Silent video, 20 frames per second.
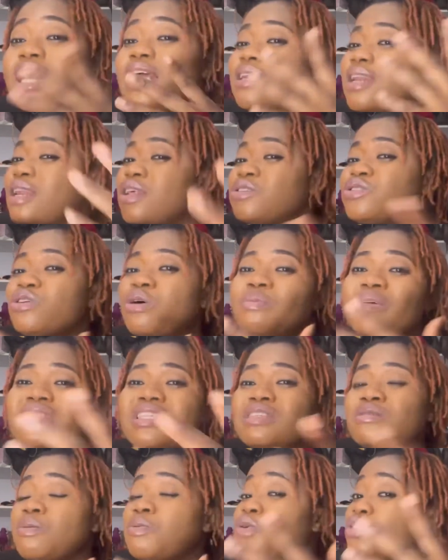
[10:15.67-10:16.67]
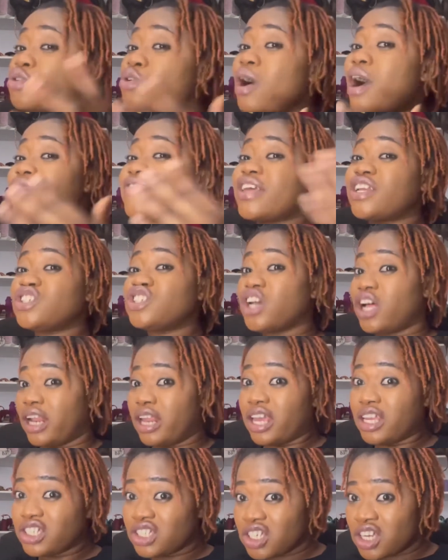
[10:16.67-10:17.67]
That does not mean these people do not have their
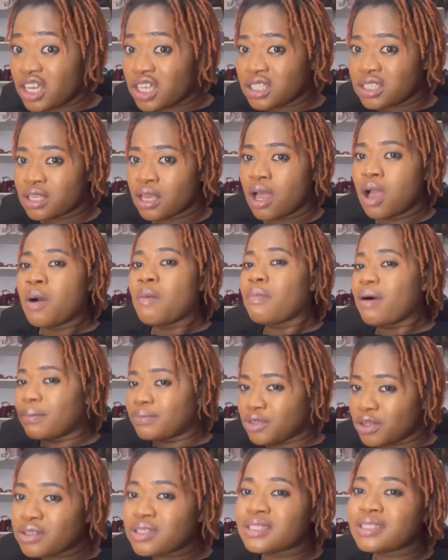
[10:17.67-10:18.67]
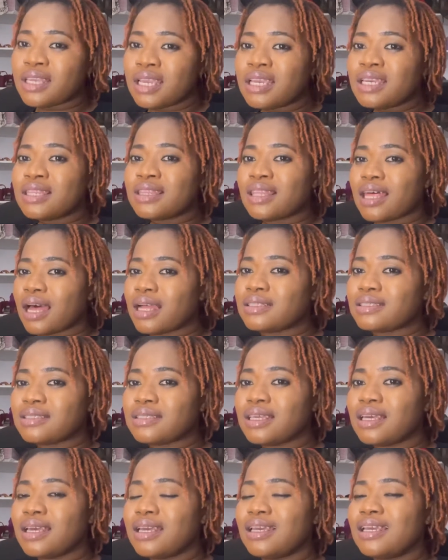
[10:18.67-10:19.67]
challenges, but I'm just saying that
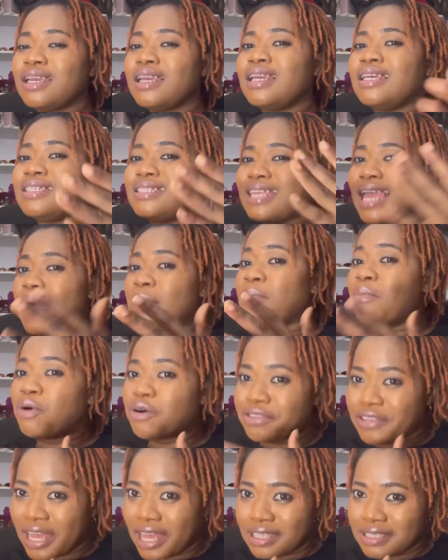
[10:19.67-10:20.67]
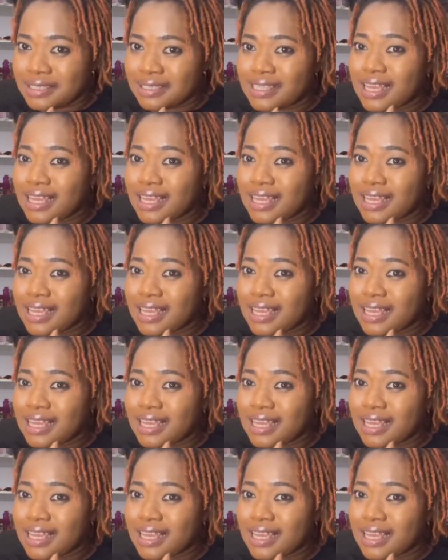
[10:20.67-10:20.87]
they are mothers.